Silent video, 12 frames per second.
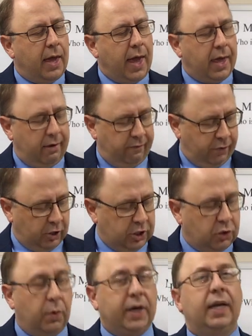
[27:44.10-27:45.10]
And in
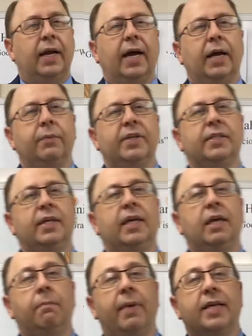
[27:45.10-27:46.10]
verse 29, we see
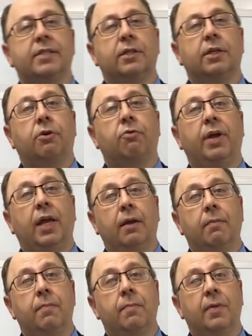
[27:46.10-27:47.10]
he makes a decree
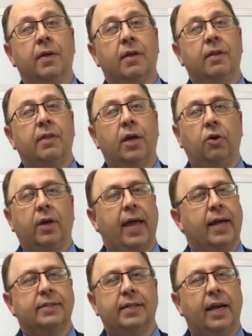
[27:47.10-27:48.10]
that you
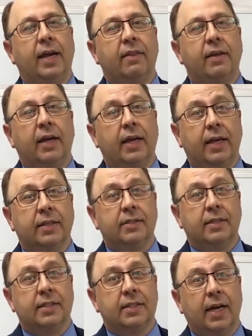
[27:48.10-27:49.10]
can't say anything
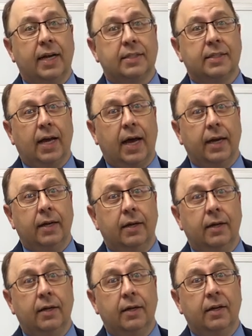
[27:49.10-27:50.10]
against these guys' God.
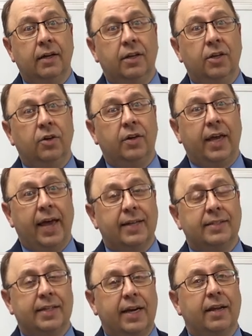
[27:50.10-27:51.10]
You
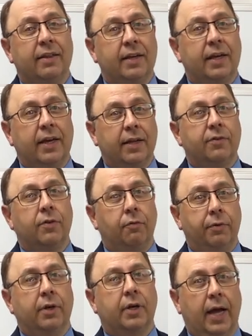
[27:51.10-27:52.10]
can't say anything against the
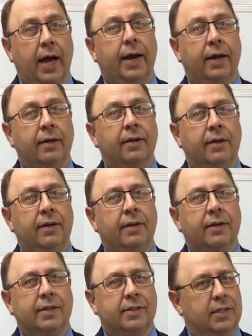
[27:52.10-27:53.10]
real God
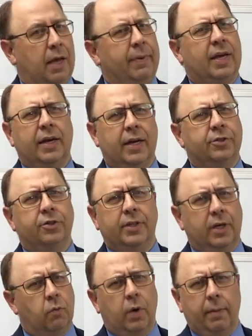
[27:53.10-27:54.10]
because Nebuchadnezzar
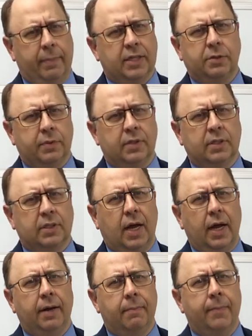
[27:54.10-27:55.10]
didn't want to mess with this guy.
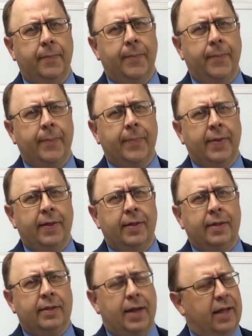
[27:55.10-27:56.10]

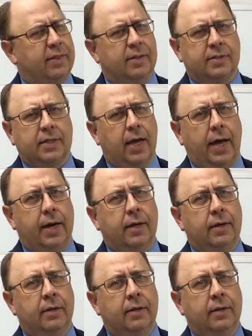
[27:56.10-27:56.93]
Not this God.